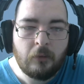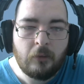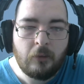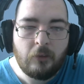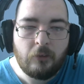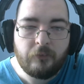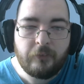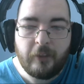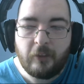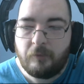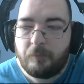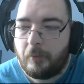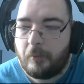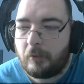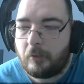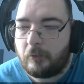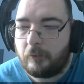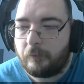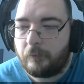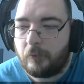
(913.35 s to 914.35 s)
South
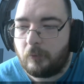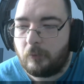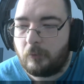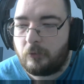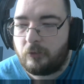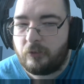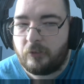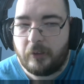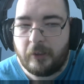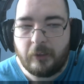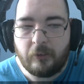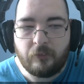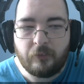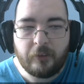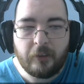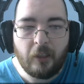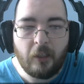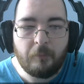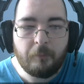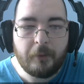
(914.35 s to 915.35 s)
Park, of course, is
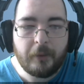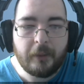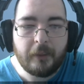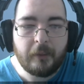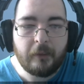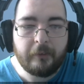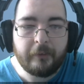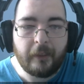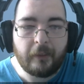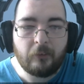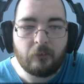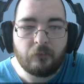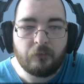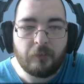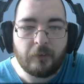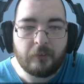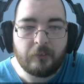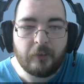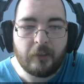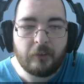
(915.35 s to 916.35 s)
coming. That looks
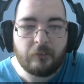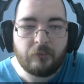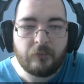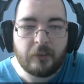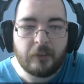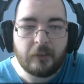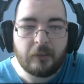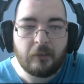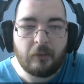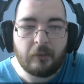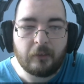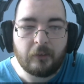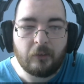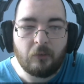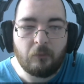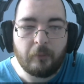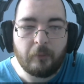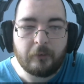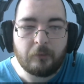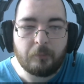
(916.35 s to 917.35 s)
fantastic. I
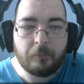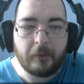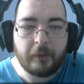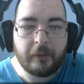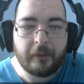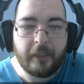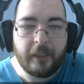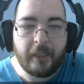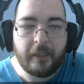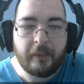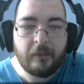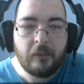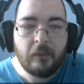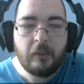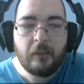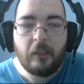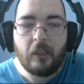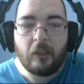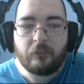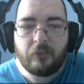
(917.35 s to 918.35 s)
can't wait to play that.
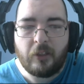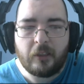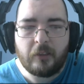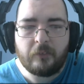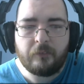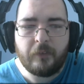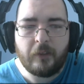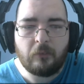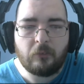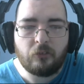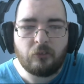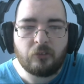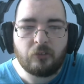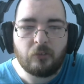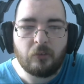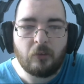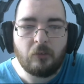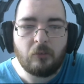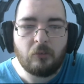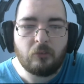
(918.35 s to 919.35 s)
A ton of Elder
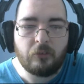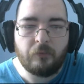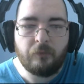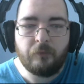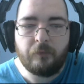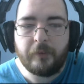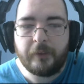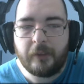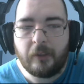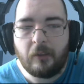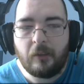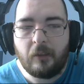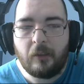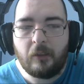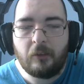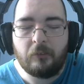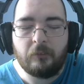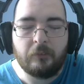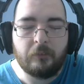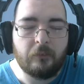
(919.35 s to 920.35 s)
Scrolls in
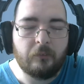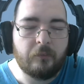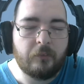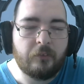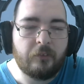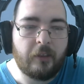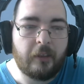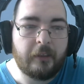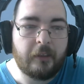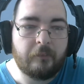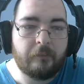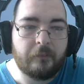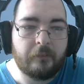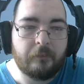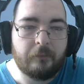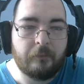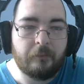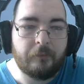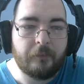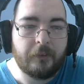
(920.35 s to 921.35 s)
VR and all this, that, and the other
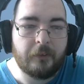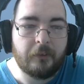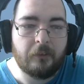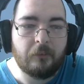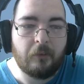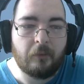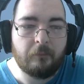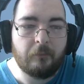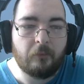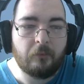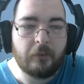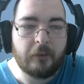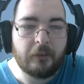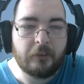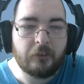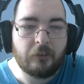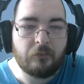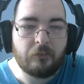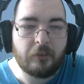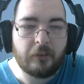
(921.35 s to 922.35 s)
reveal. I'm not really
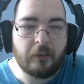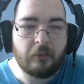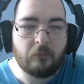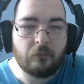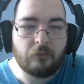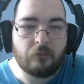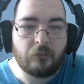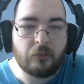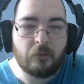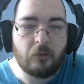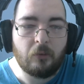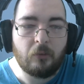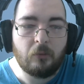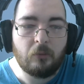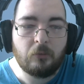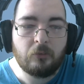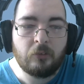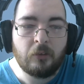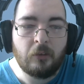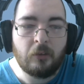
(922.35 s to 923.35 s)
interested in Elder
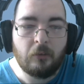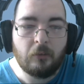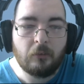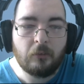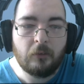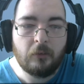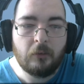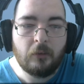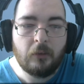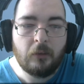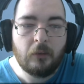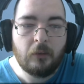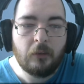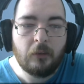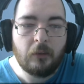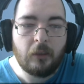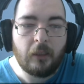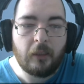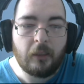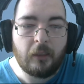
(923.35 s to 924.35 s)
Scrolls.
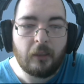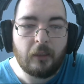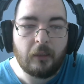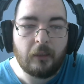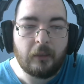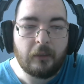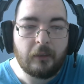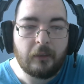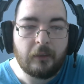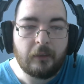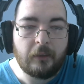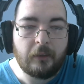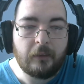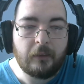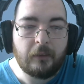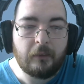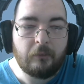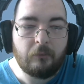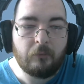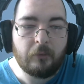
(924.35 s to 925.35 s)

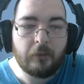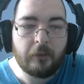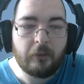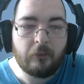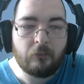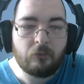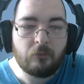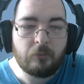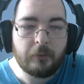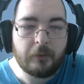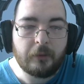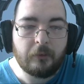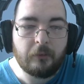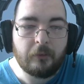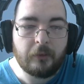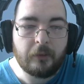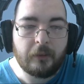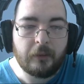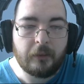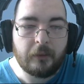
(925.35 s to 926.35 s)
What else we
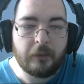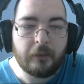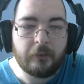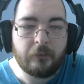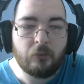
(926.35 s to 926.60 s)
got here?